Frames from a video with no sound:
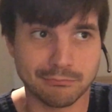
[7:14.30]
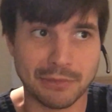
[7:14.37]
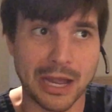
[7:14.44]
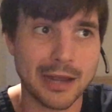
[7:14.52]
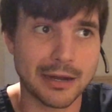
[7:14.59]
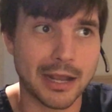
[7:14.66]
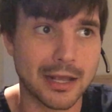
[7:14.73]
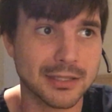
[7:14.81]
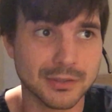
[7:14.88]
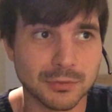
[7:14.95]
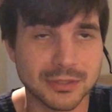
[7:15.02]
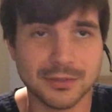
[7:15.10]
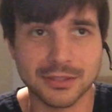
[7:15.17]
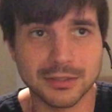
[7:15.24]
badass
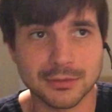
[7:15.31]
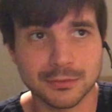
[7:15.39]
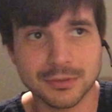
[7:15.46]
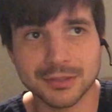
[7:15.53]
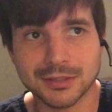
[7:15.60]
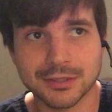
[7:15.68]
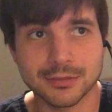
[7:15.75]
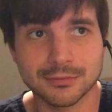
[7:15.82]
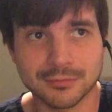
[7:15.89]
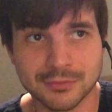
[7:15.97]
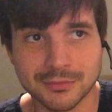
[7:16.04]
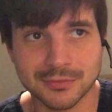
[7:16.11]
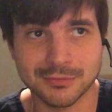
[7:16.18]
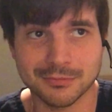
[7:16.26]
with
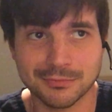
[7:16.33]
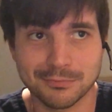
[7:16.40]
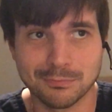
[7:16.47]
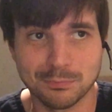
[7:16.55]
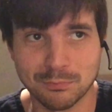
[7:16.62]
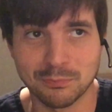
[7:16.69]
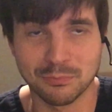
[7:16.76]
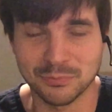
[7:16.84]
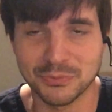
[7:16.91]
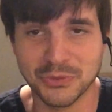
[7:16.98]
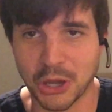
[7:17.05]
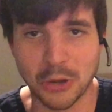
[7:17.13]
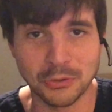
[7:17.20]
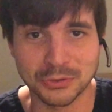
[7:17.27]
the
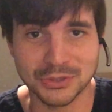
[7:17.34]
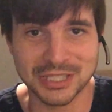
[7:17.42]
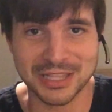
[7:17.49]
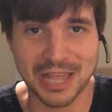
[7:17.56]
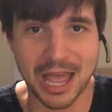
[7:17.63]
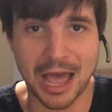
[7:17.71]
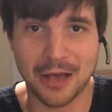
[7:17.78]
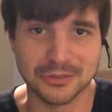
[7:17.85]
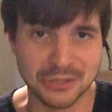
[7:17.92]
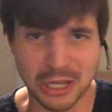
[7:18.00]
ghost in the house.